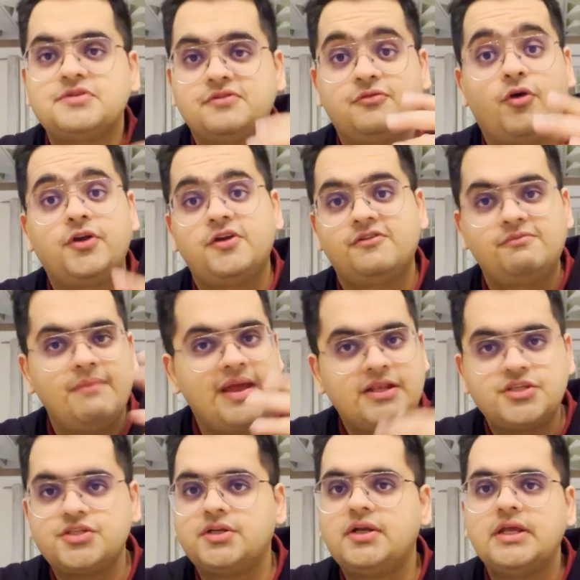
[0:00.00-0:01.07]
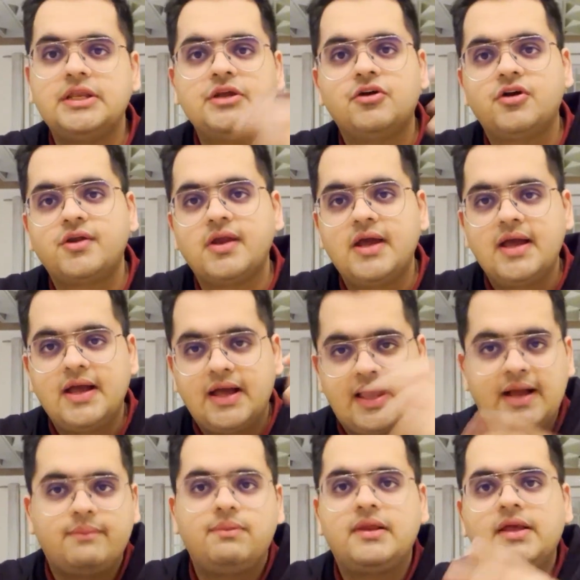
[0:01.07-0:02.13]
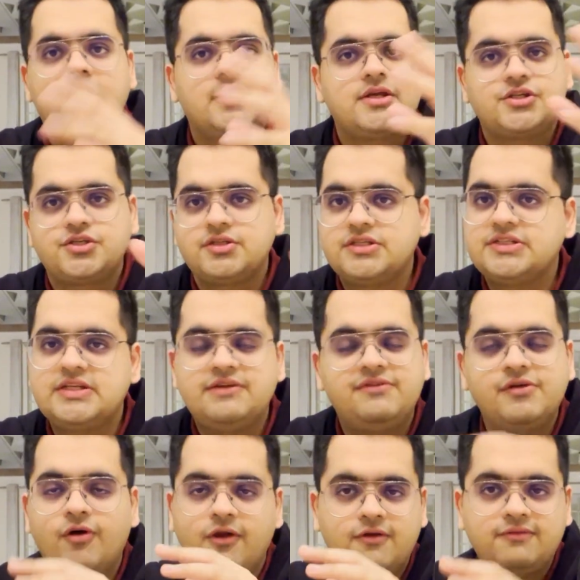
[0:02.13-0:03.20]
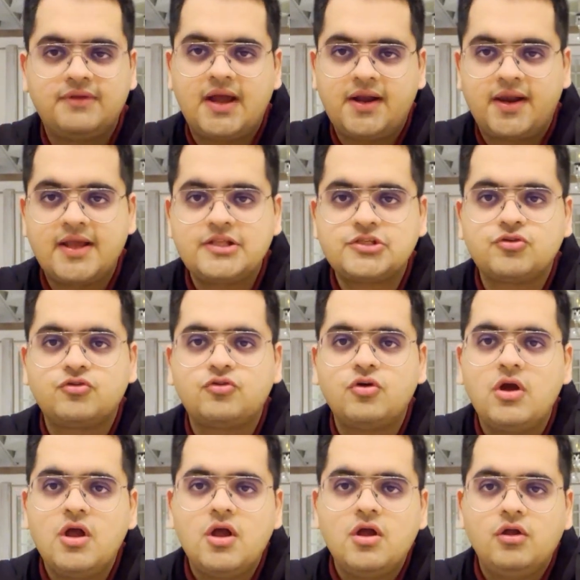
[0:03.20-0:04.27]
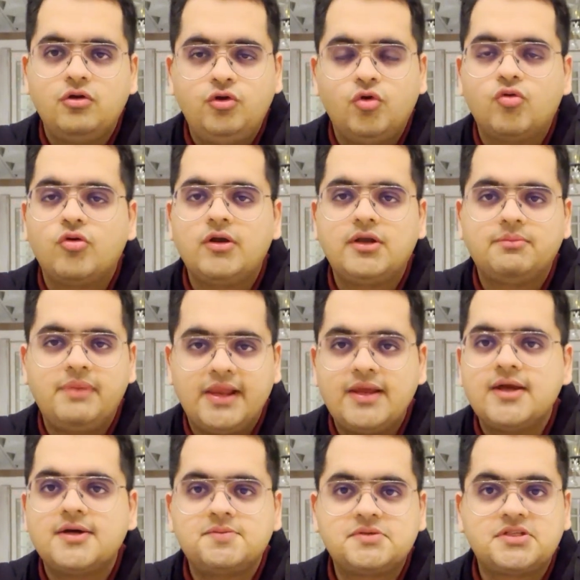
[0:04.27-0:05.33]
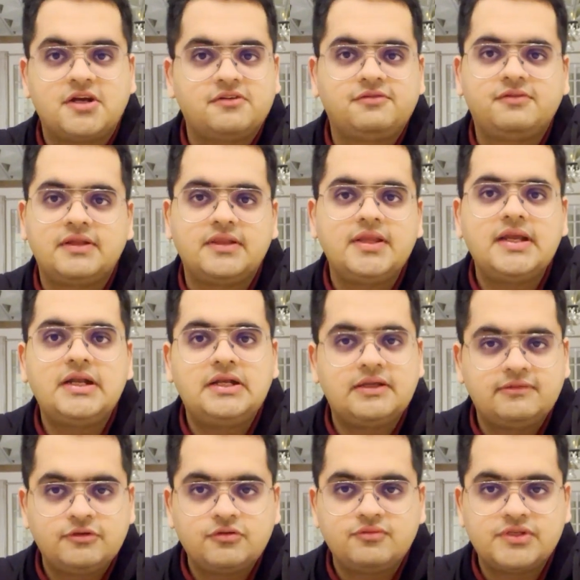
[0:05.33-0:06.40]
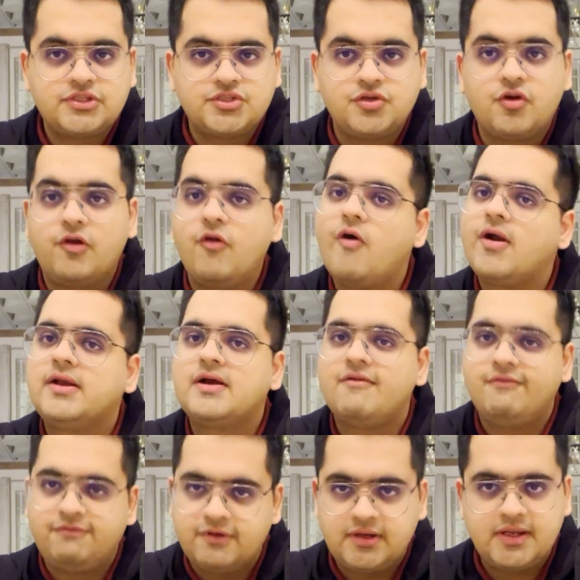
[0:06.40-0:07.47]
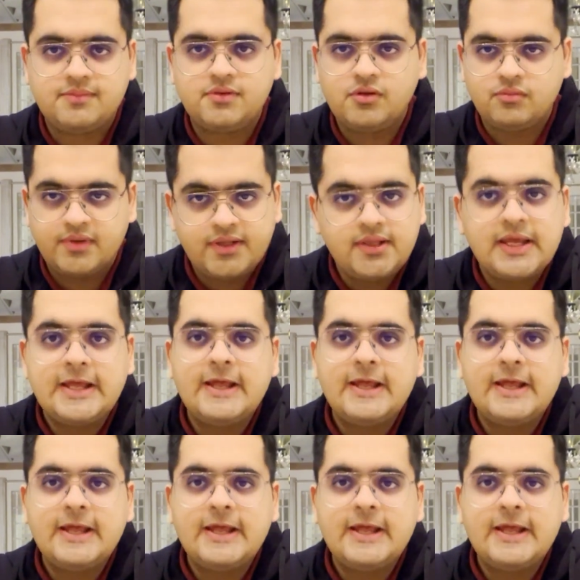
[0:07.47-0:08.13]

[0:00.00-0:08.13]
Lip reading: of what you've mentioned in your application, CV, all of that, right? So don't bring up stuff in the interview which you're not comfortable with.